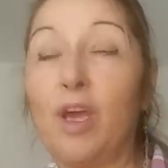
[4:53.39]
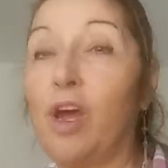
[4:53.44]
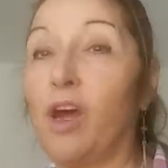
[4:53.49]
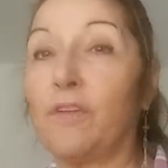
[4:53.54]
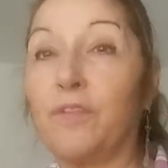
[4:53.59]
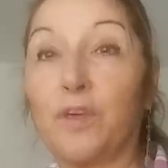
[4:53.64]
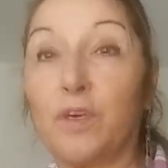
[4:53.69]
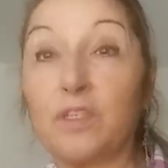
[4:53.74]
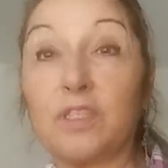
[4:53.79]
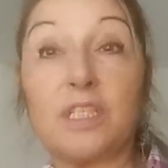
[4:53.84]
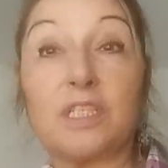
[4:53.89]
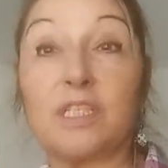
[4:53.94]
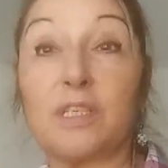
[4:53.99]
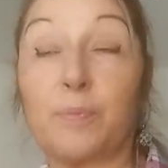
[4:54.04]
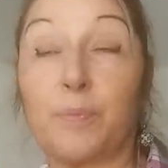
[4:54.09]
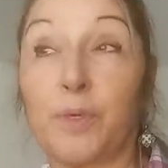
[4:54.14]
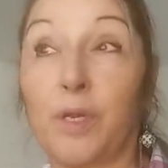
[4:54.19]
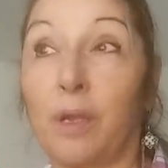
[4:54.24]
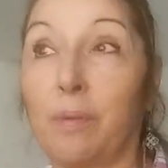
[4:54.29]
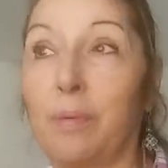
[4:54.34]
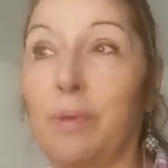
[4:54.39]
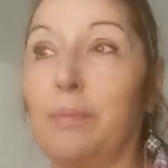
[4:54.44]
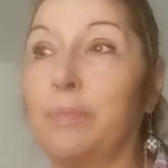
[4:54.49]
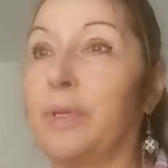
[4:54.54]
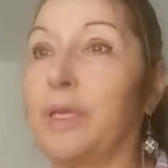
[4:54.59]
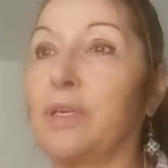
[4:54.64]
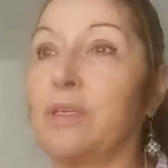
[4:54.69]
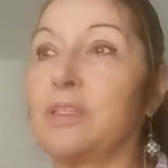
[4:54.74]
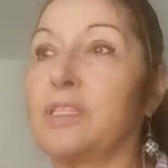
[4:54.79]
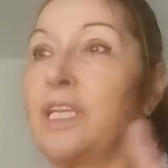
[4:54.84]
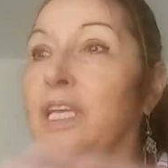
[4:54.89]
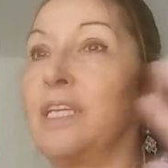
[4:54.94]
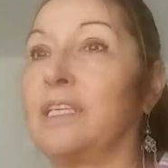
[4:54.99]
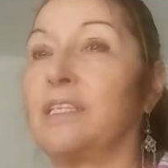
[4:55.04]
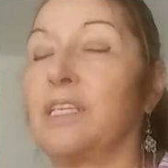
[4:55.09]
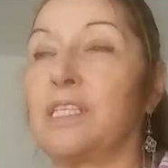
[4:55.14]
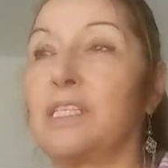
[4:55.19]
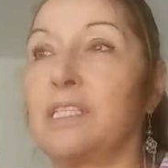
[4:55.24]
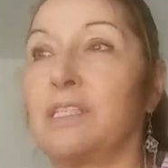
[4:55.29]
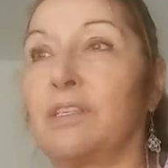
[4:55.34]
Of course it's a problem because the
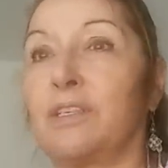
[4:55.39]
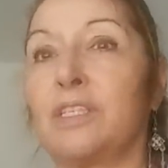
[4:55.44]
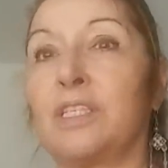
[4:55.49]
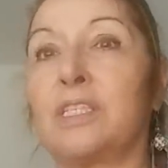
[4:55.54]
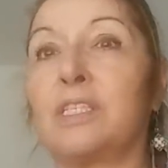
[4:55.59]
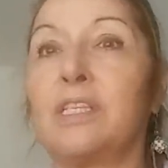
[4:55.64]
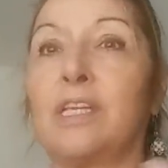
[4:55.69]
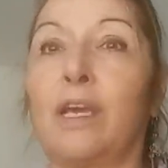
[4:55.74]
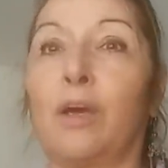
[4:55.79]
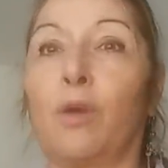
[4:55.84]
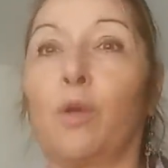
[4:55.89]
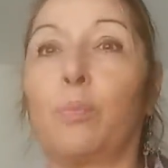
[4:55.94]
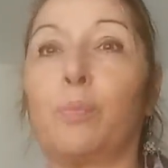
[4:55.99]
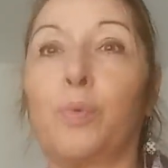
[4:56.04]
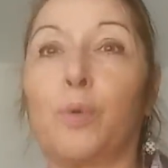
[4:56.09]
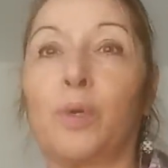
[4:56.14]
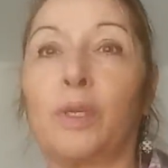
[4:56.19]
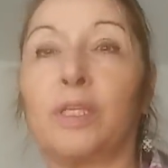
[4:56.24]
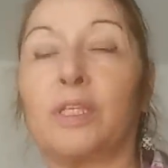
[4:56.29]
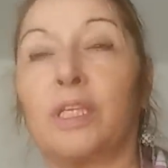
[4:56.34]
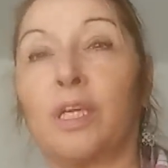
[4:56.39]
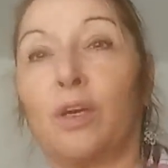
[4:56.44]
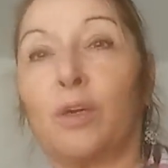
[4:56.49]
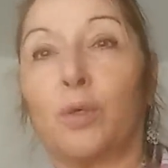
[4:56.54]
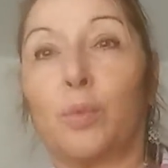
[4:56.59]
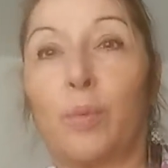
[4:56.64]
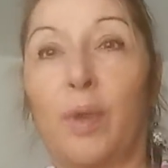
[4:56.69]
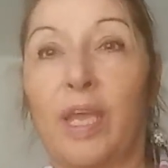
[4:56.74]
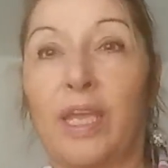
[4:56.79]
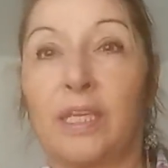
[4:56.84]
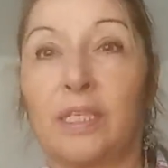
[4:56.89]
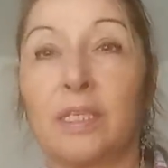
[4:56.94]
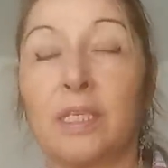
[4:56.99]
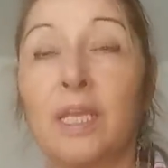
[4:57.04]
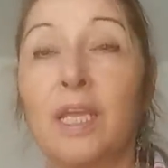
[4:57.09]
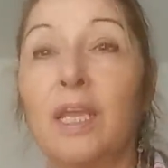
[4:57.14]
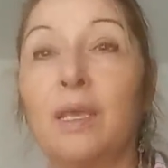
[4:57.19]
industries, they're all pulling their own weight.